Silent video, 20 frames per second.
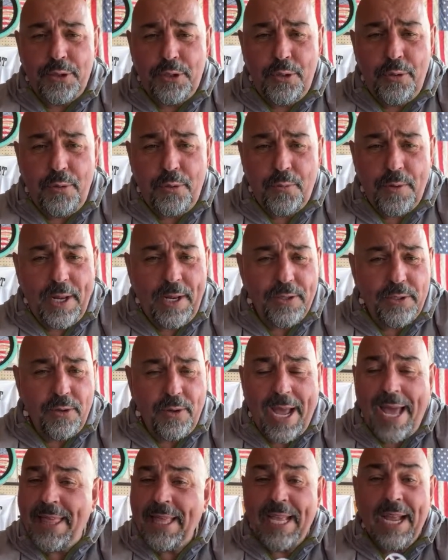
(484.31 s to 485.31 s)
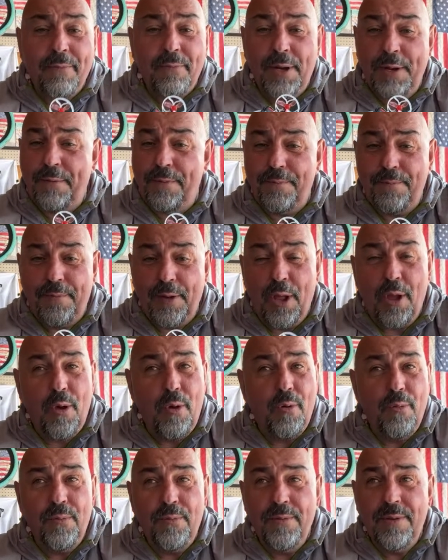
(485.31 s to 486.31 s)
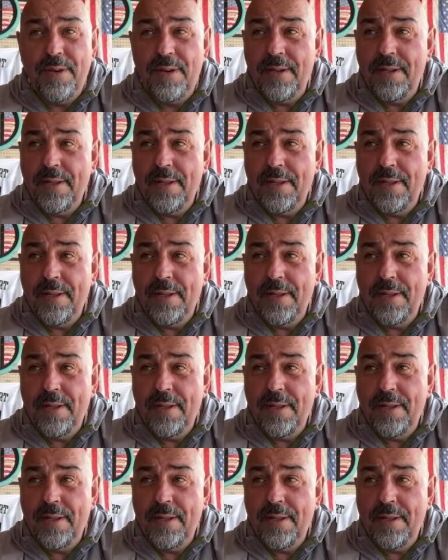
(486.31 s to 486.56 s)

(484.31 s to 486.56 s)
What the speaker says: 2-3 days ago, I think I've already flown